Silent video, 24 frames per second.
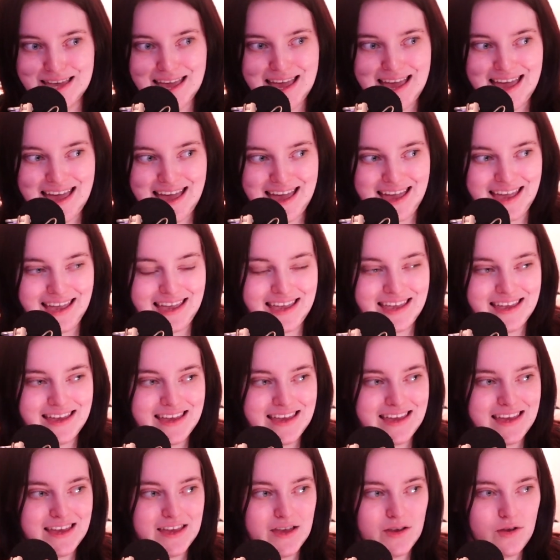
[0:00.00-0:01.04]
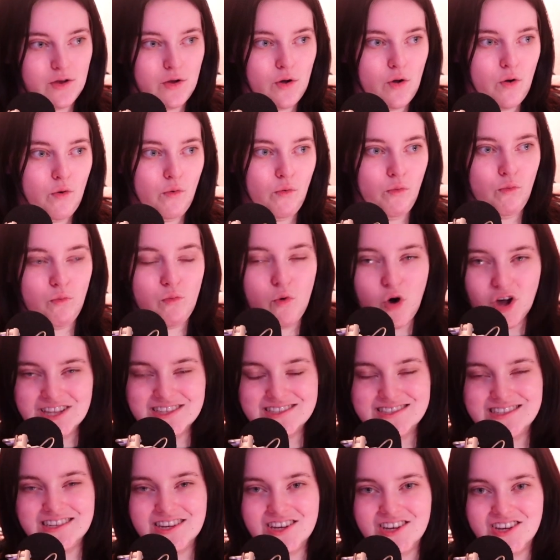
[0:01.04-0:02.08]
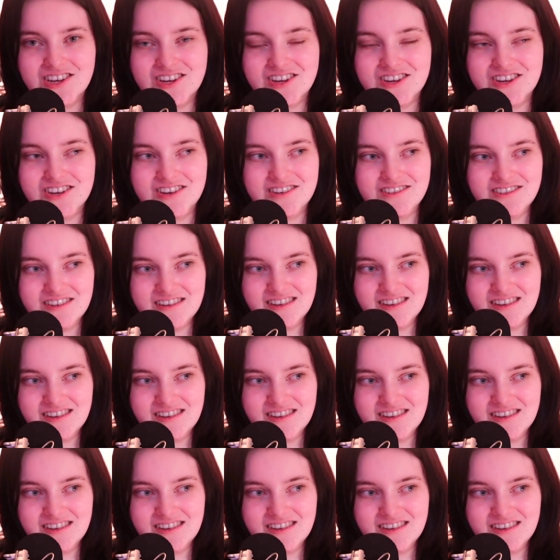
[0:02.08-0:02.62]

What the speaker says: I do want to